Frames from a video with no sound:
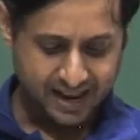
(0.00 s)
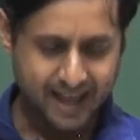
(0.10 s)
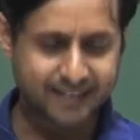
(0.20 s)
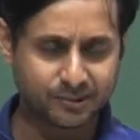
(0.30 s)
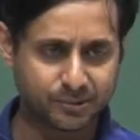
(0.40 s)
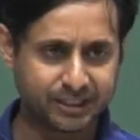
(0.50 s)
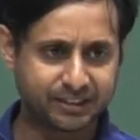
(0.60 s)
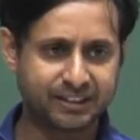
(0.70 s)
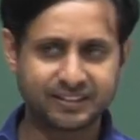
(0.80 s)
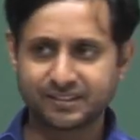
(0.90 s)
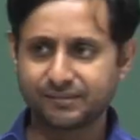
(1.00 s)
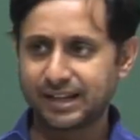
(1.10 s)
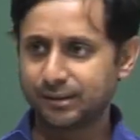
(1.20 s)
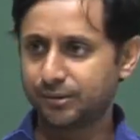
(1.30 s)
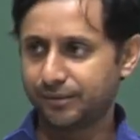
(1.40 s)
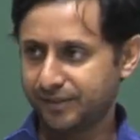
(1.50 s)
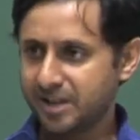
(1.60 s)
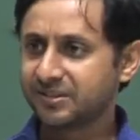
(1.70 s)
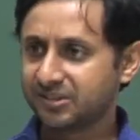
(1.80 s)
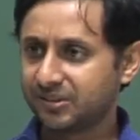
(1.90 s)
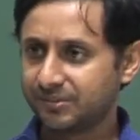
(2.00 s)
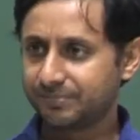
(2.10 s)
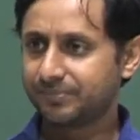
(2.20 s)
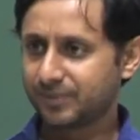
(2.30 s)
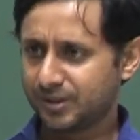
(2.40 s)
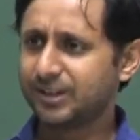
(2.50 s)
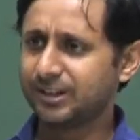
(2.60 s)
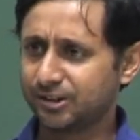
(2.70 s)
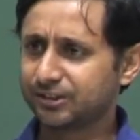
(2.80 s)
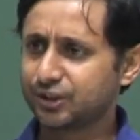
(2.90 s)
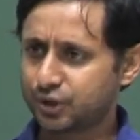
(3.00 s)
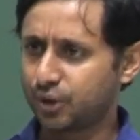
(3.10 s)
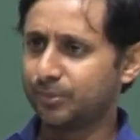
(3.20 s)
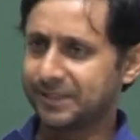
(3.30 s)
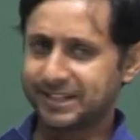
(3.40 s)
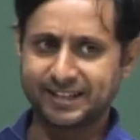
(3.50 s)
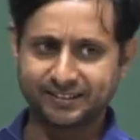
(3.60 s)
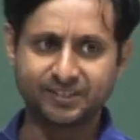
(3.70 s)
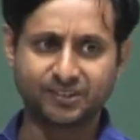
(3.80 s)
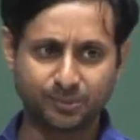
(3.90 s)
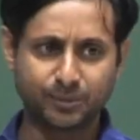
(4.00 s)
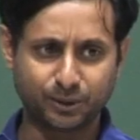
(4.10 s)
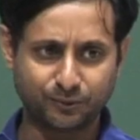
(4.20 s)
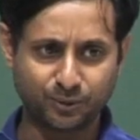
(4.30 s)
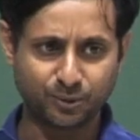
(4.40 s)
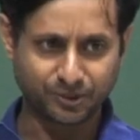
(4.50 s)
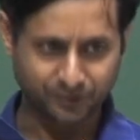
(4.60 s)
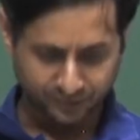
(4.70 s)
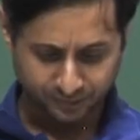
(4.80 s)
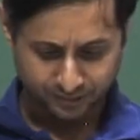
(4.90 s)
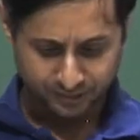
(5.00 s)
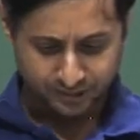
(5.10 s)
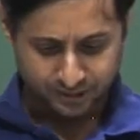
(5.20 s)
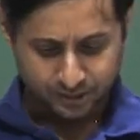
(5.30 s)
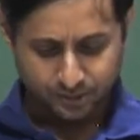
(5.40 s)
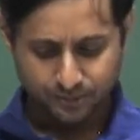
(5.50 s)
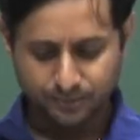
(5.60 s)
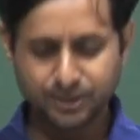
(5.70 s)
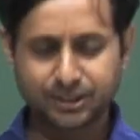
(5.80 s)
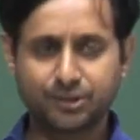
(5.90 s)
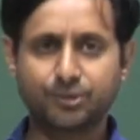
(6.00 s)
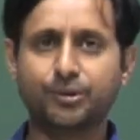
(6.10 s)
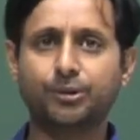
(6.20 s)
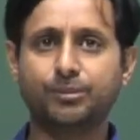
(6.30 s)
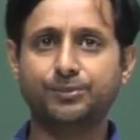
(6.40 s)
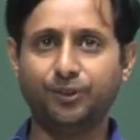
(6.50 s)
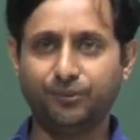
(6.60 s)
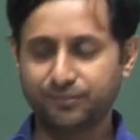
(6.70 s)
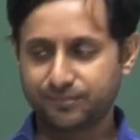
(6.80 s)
as you increase the value of s along the j omega axis, but of course, what are you going to observe?